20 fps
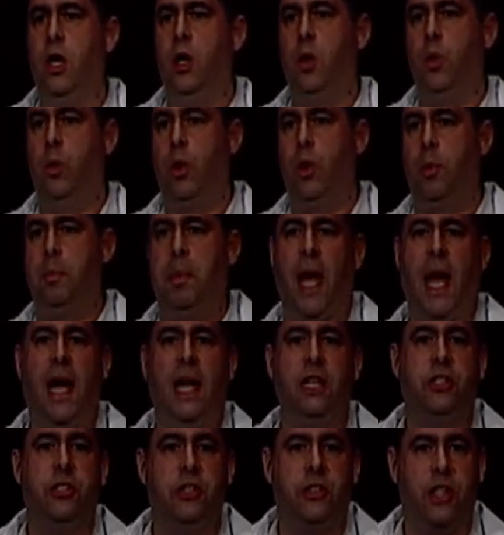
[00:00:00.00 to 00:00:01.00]
what
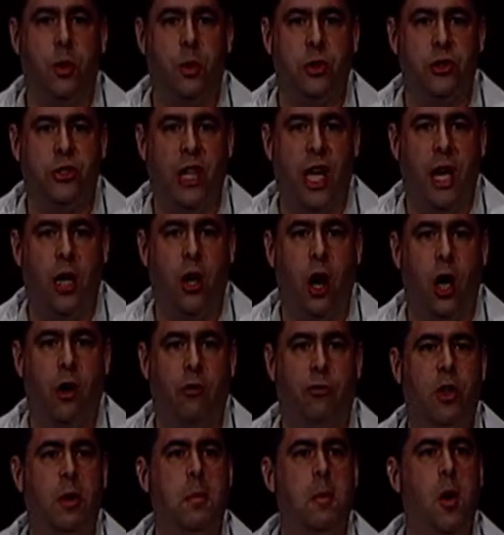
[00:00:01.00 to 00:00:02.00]
pages they were staying on
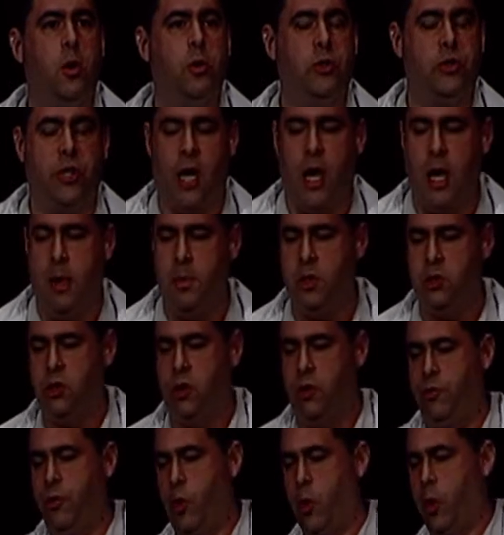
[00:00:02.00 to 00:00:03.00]
for the most time and
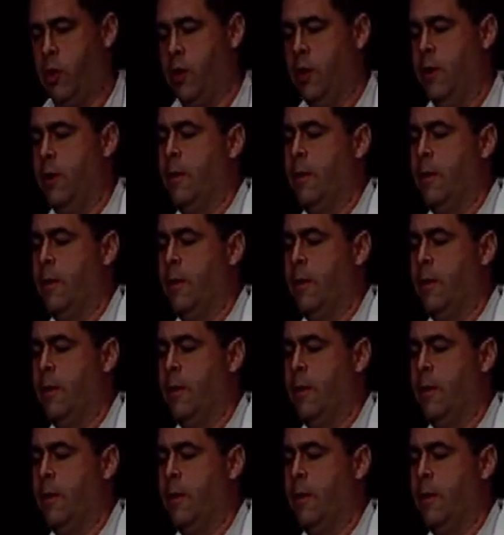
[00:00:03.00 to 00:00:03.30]
so forth.